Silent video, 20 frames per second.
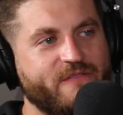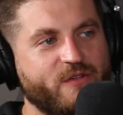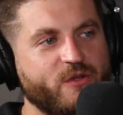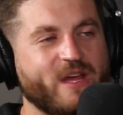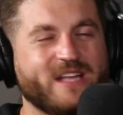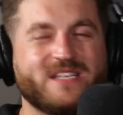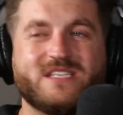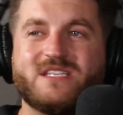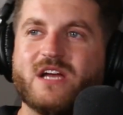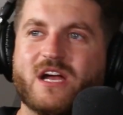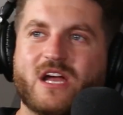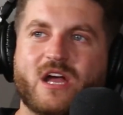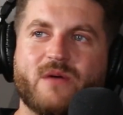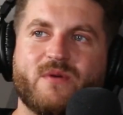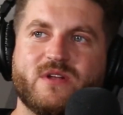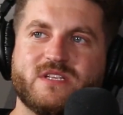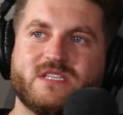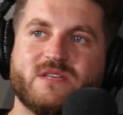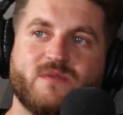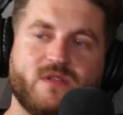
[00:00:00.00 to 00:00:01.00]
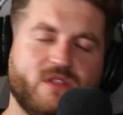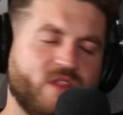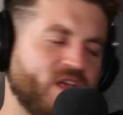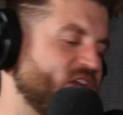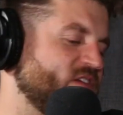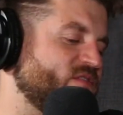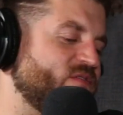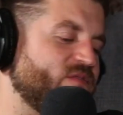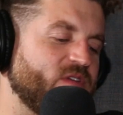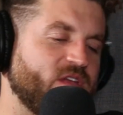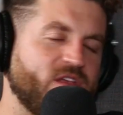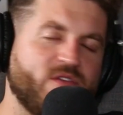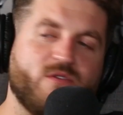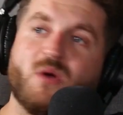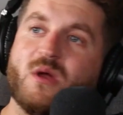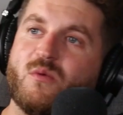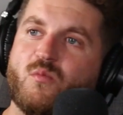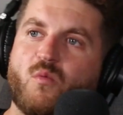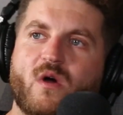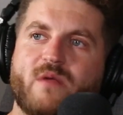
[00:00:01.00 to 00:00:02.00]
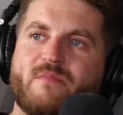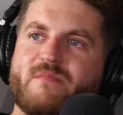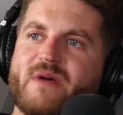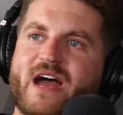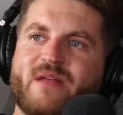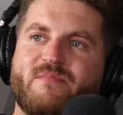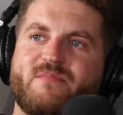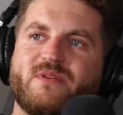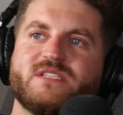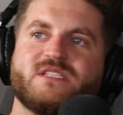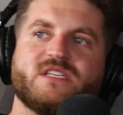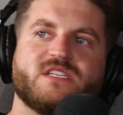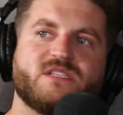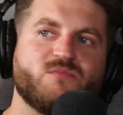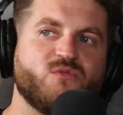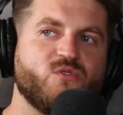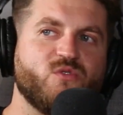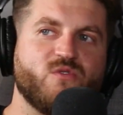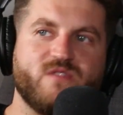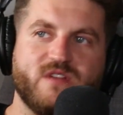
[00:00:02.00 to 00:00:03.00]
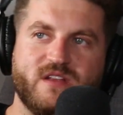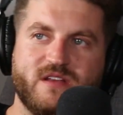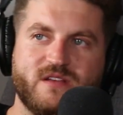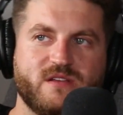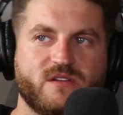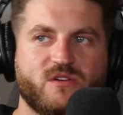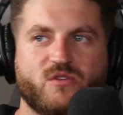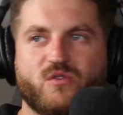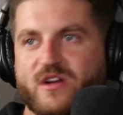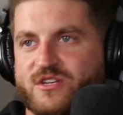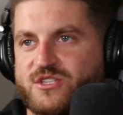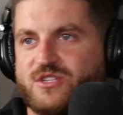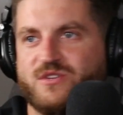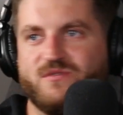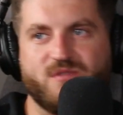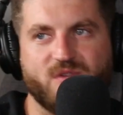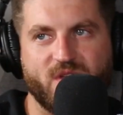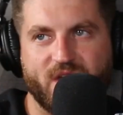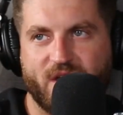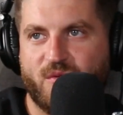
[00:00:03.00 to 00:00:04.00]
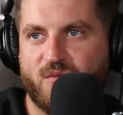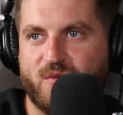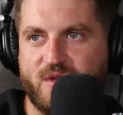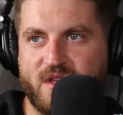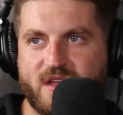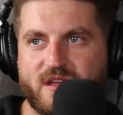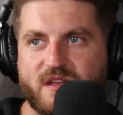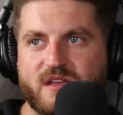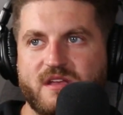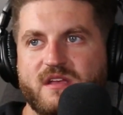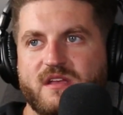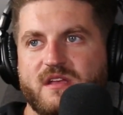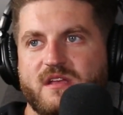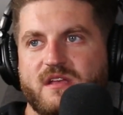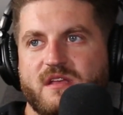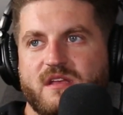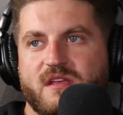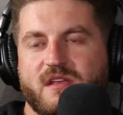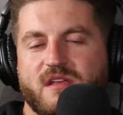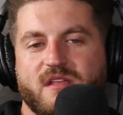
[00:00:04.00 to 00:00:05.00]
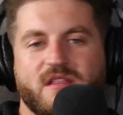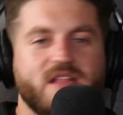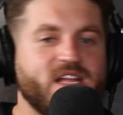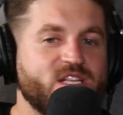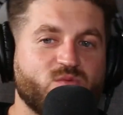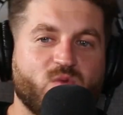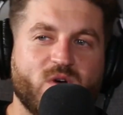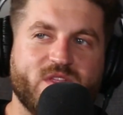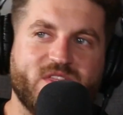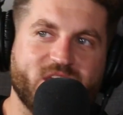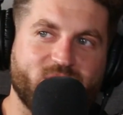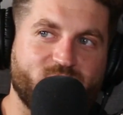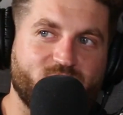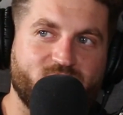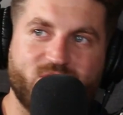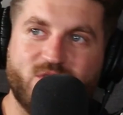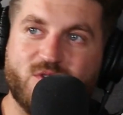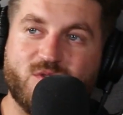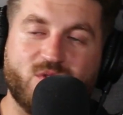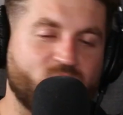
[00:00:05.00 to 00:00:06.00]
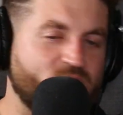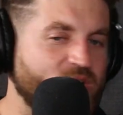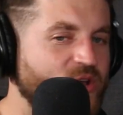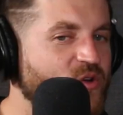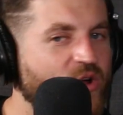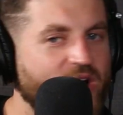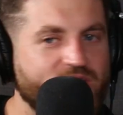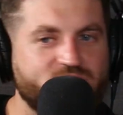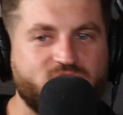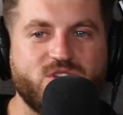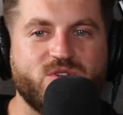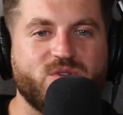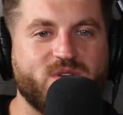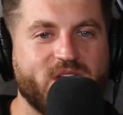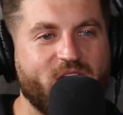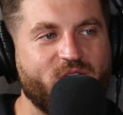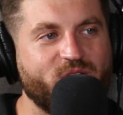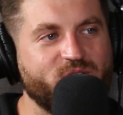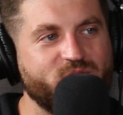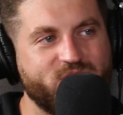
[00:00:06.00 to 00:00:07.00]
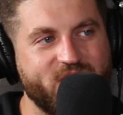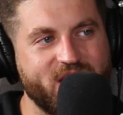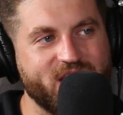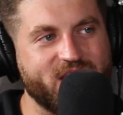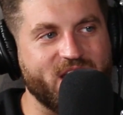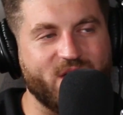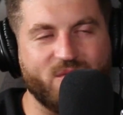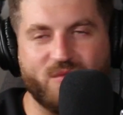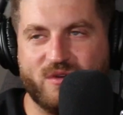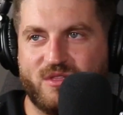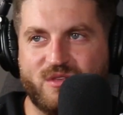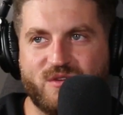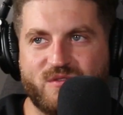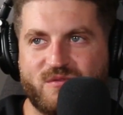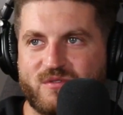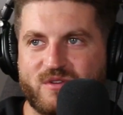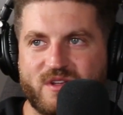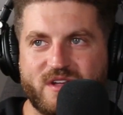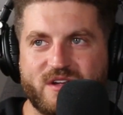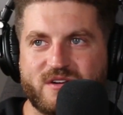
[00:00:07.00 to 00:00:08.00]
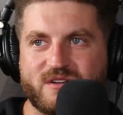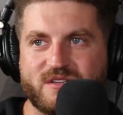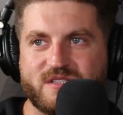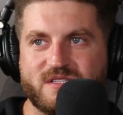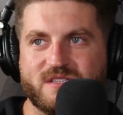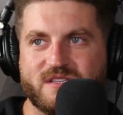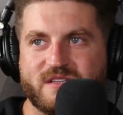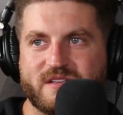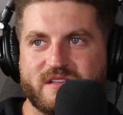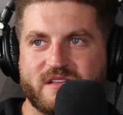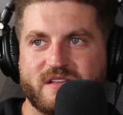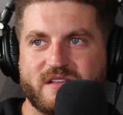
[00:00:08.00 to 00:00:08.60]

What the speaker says: if you get stuck up on something, like if you had one bad business move and it crushed you for like a week, that's one thing. But if you crushed you and now you take that with you for years.